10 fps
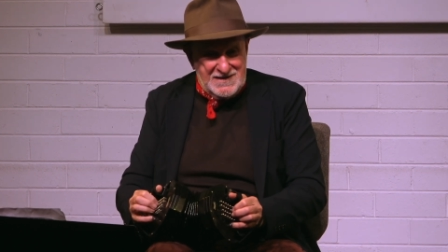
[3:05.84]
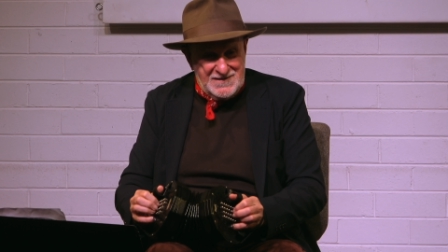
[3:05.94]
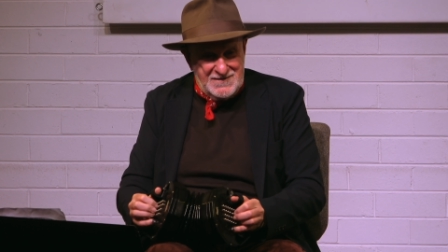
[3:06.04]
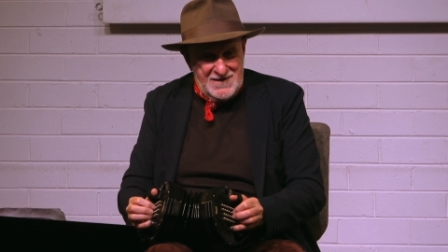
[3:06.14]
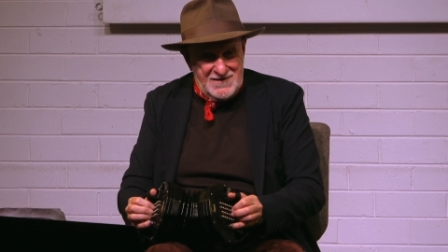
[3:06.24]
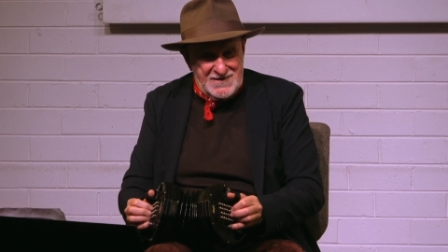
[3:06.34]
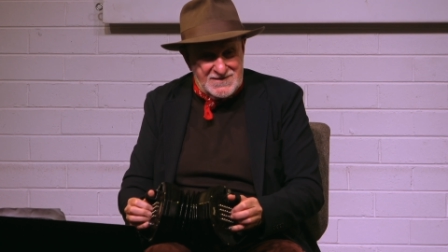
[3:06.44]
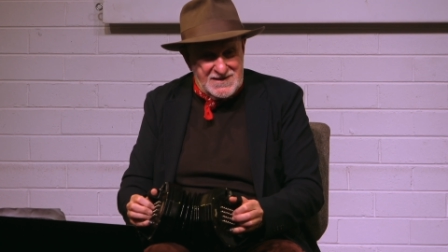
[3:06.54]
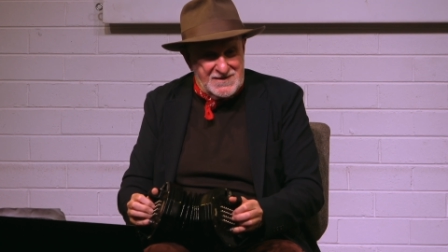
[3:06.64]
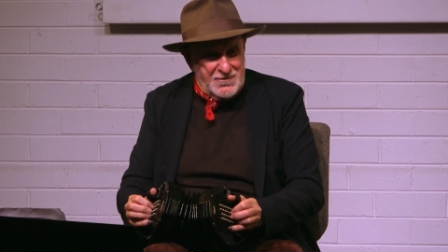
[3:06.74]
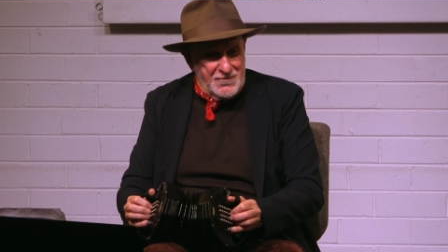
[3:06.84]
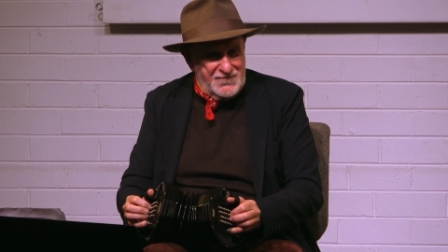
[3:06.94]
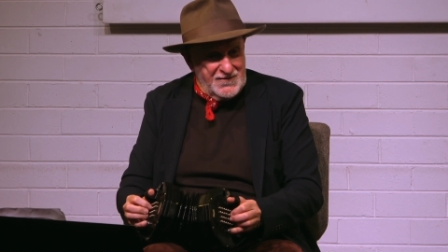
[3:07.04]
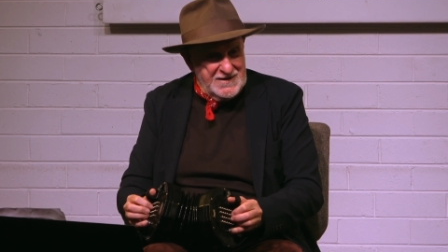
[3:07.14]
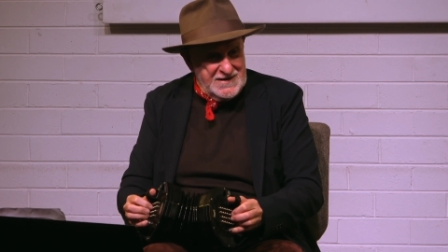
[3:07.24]
did, this thing
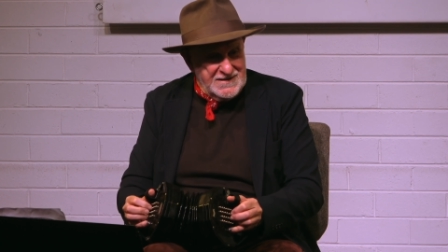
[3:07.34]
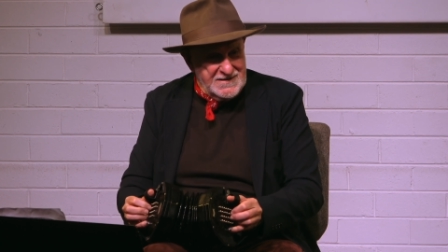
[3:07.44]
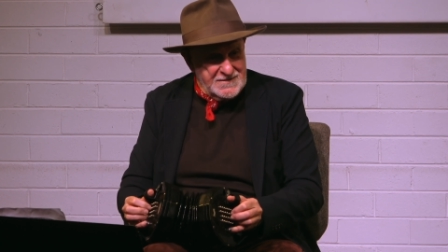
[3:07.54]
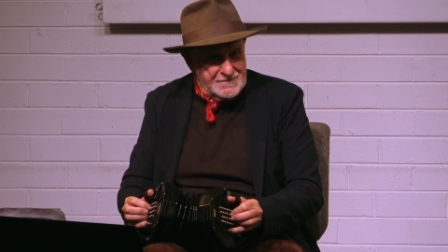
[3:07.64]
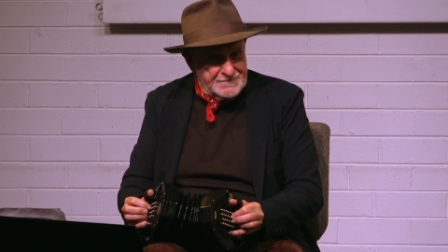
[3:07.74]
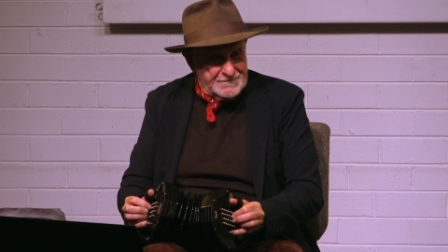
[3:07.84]
called Fleas.